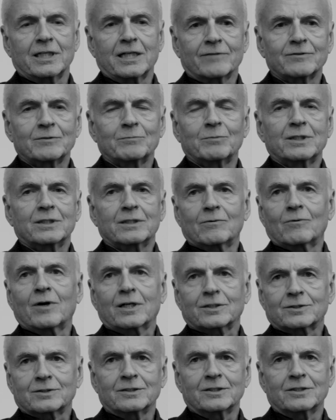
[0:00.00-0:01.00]
everybody that
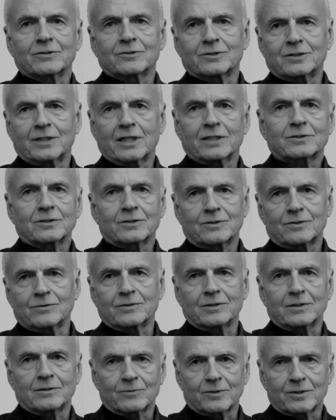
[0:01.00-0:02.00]
walks in here is destitute,
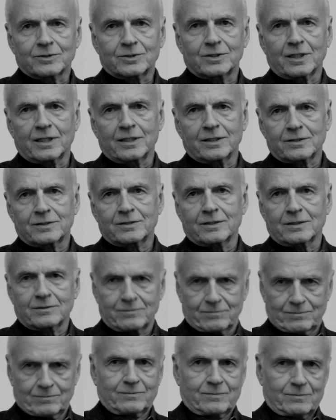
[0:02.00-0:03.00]
and we're saints that
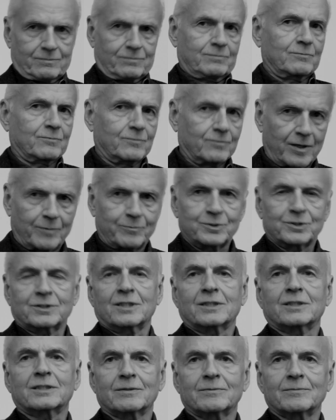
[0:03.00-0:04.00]

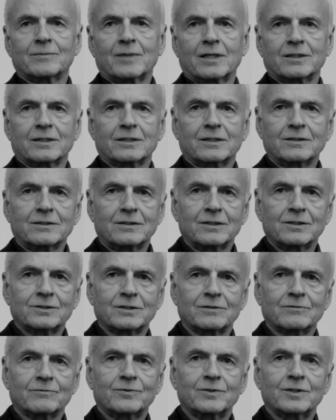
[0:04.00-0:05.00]
represent them on a
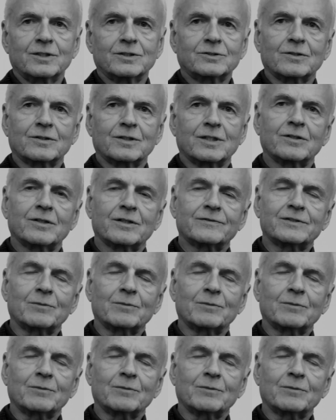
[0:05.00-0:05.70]
contingent fee so they don't have to